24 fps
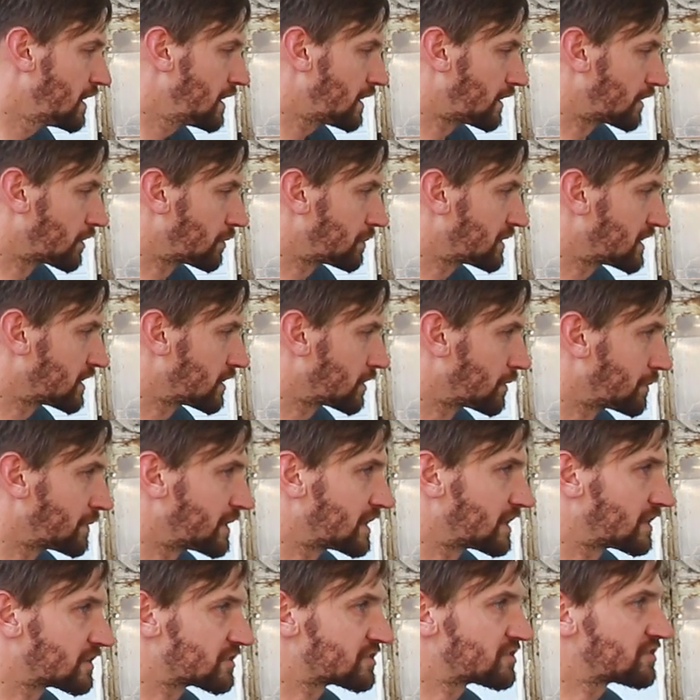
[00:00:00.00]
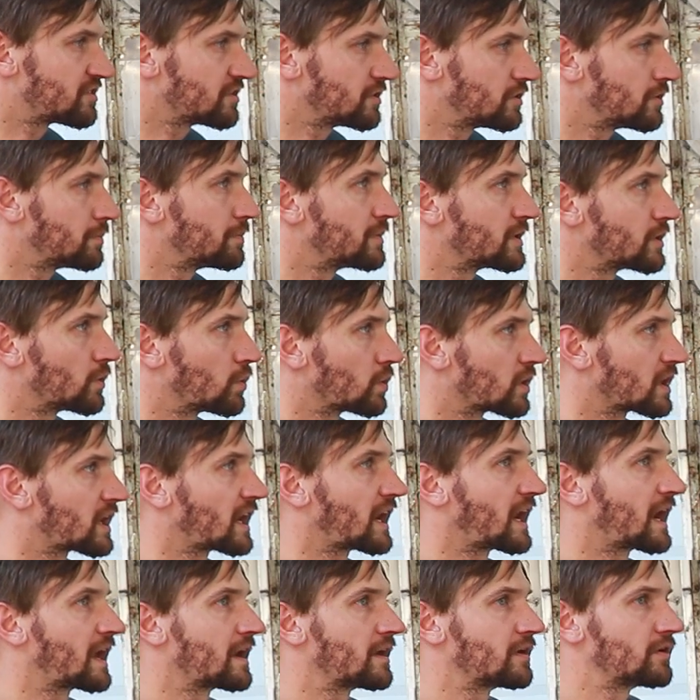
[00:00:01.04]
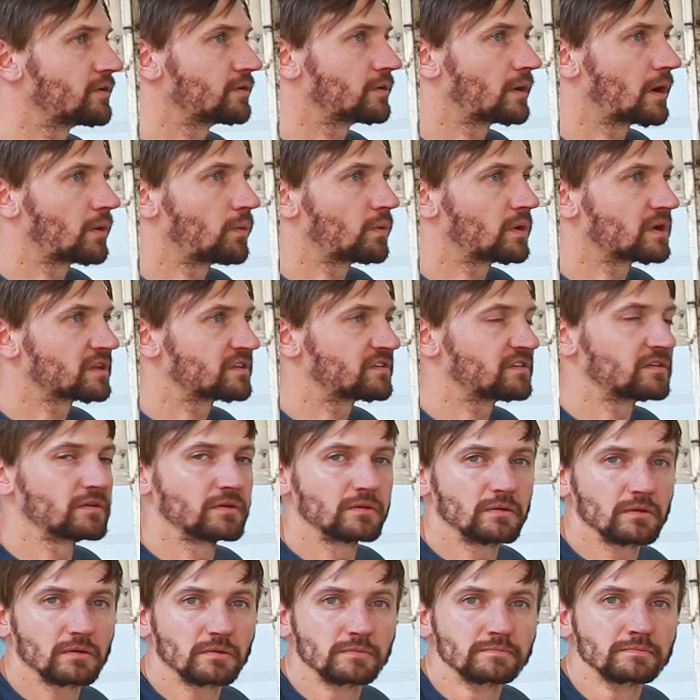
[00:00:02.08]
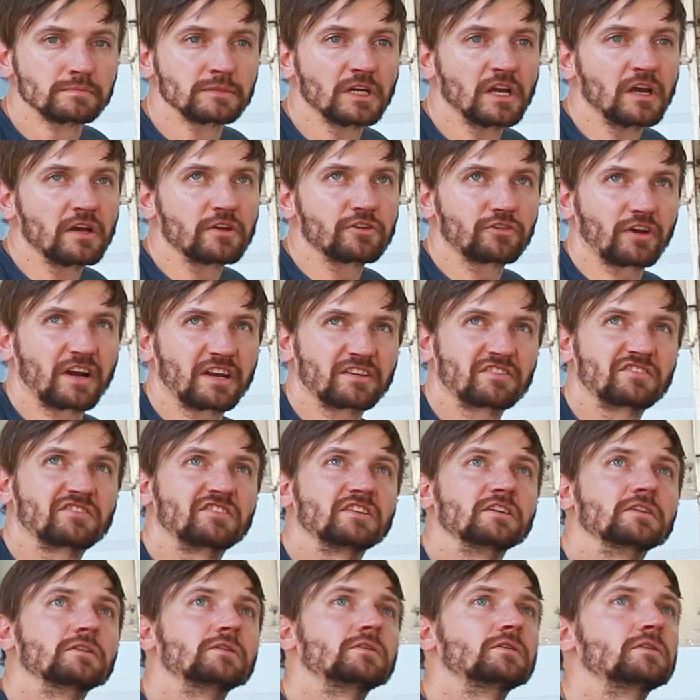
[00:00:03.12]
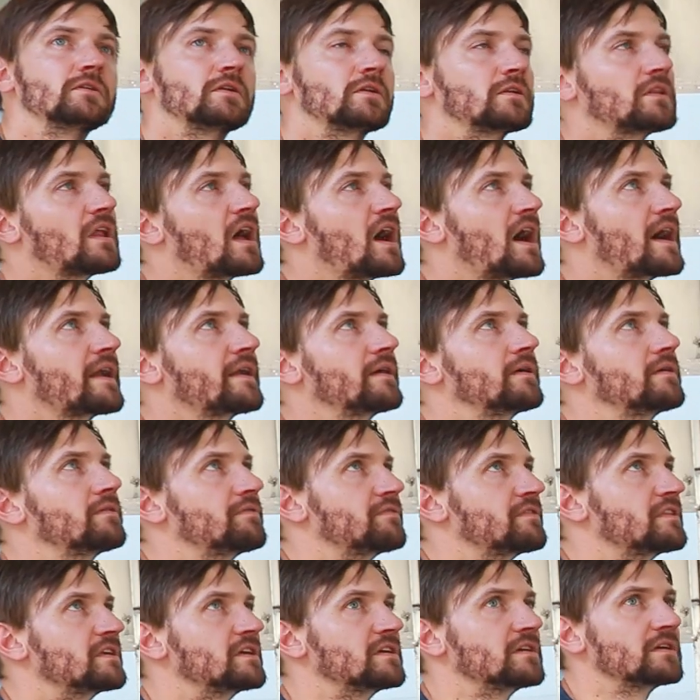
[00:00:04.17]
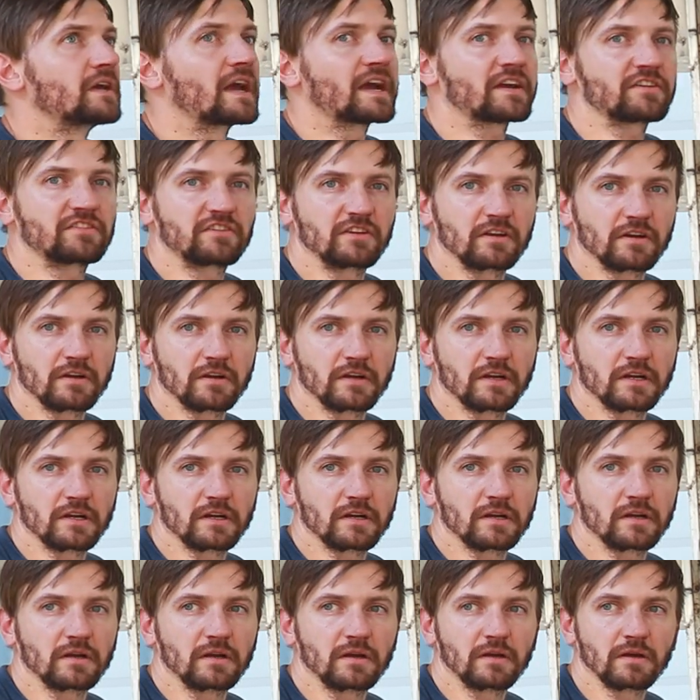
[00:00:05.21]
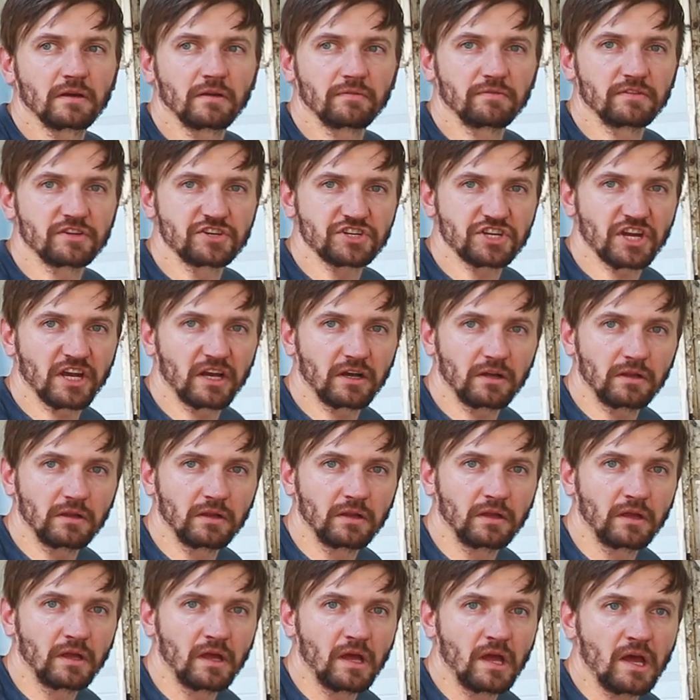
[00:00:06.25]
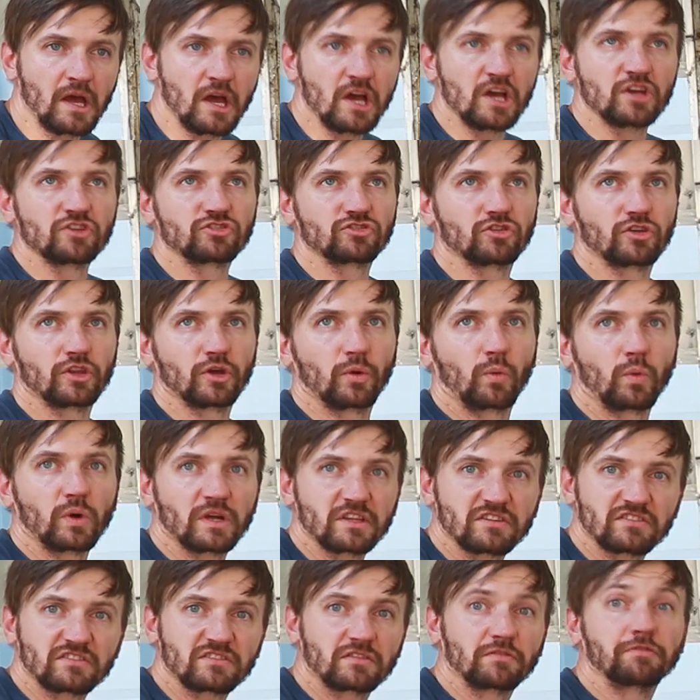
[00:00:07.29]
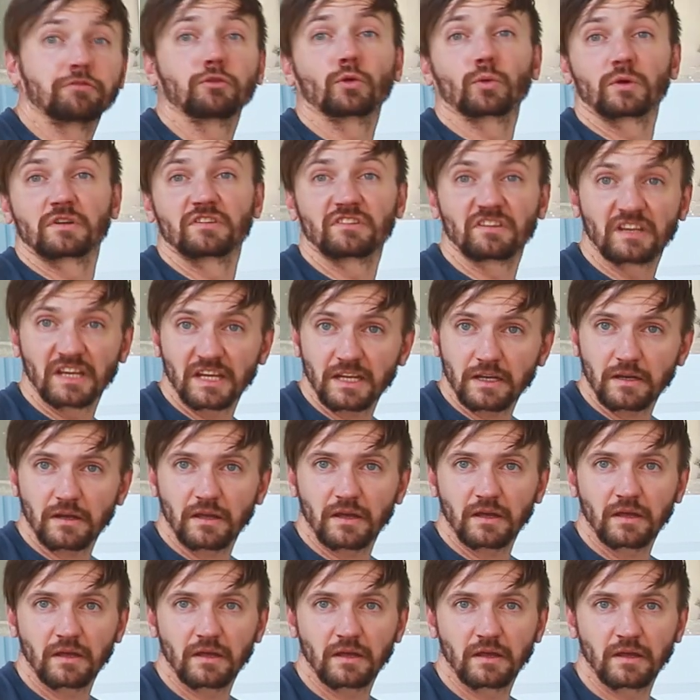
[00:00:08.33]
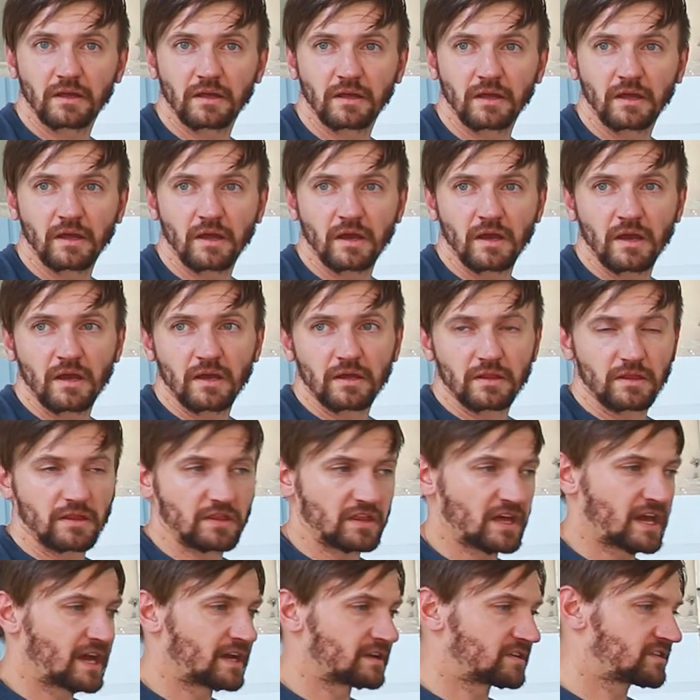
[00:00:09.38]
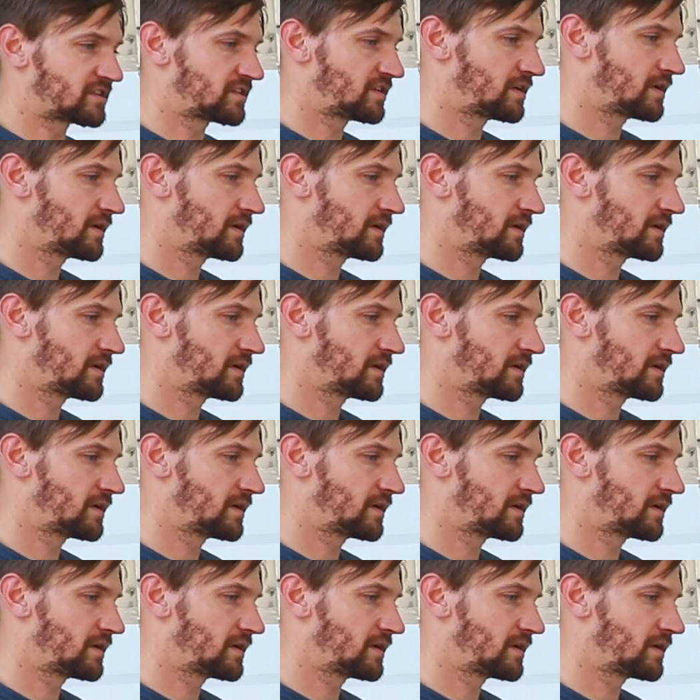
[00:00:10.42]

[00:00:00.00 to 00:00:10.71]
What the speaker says: it'll be a little bit. There's still a bit of work I got to do. I want to try to seal a lot of the exterior of the shell so that once the floor is in, that